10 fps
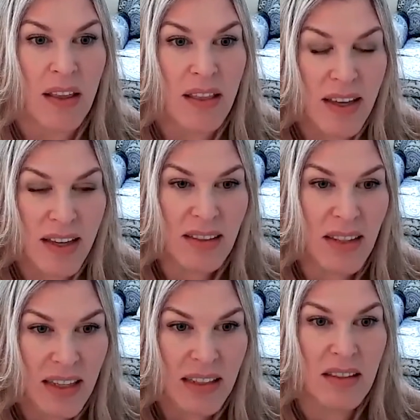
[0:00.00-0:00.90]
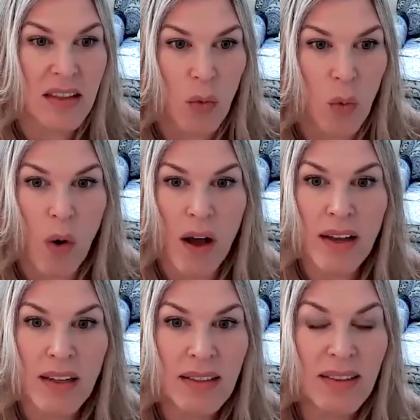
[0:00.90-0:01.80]
This is the
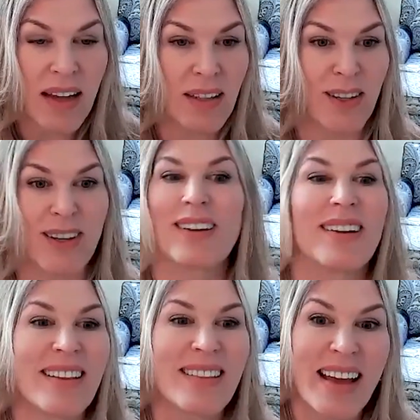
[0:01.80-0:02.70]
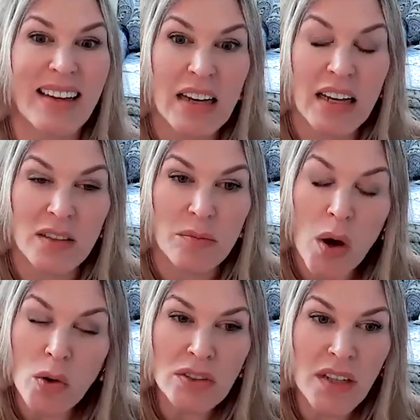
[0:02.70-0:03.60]
one sector that is
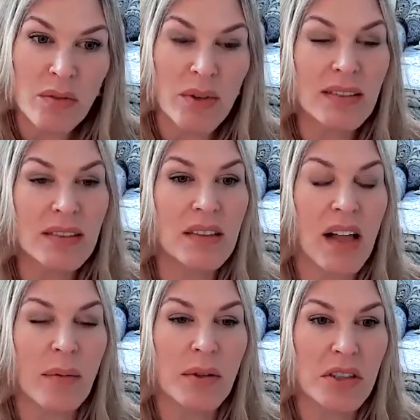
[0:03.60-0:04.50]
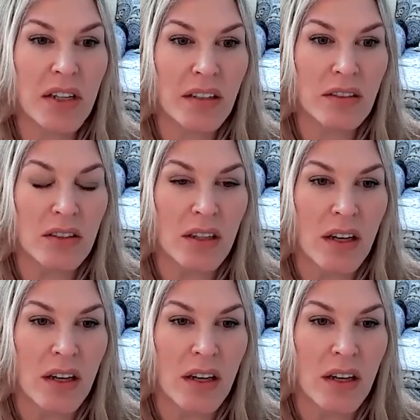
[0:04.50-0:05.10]
most at risk to climate change.